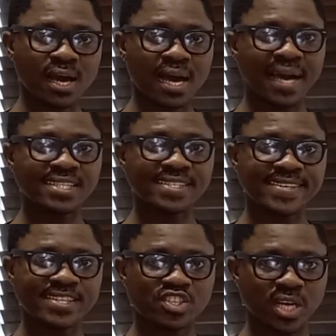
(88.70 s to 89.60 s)
at
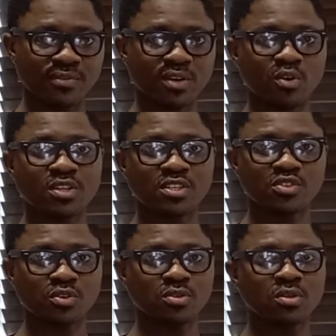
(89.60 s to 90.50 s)
initial
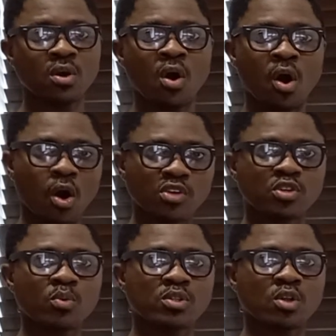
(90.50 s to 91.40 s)
recognition?
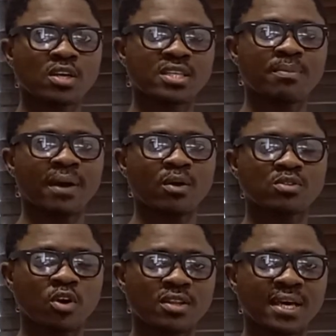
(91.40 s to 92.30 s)
Also, we talked
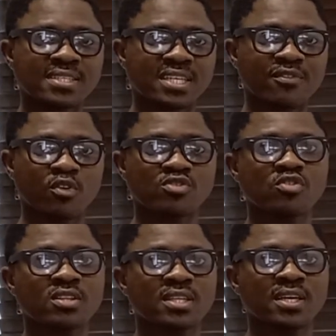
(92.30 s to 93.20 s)
about under
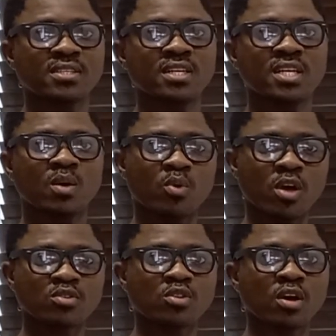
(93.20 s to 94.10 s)
self-constructed. We
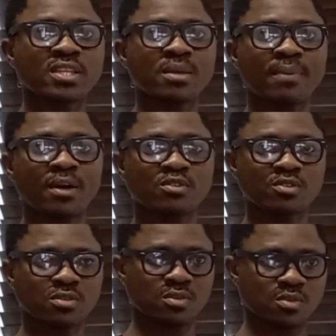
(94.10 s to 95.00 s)
also talked about,
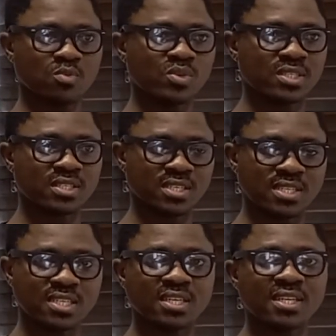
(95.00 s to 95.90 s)
with
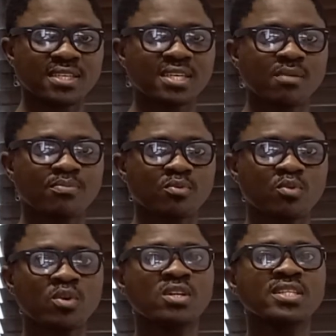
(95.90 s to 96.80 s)
detailed example,
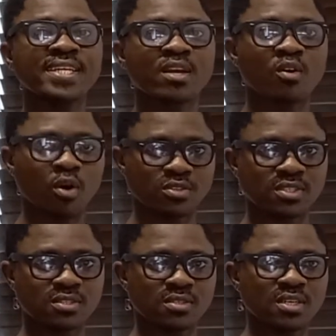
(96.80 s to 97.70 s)
the
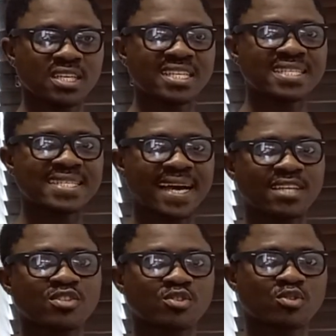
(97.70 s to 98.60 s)
cost that
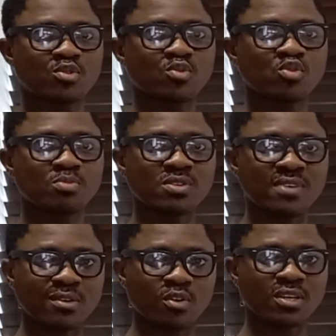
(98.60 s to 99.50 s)
should be
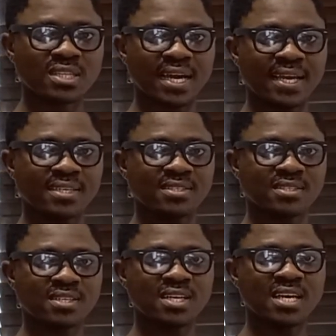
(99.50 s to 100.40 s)

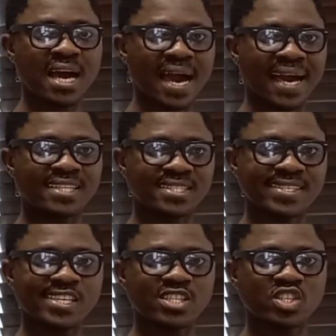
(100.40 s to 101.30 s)
recognized at
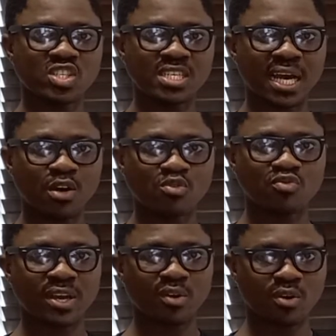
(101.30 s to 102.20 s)
initial
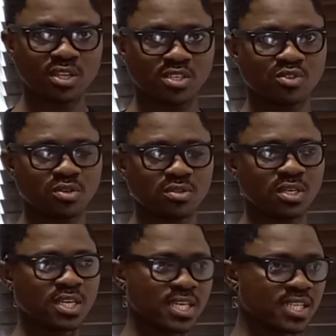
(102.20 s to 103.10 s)
recognition.
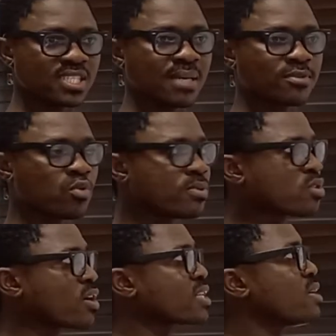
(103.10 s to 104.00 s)
In this episode, we'll be talking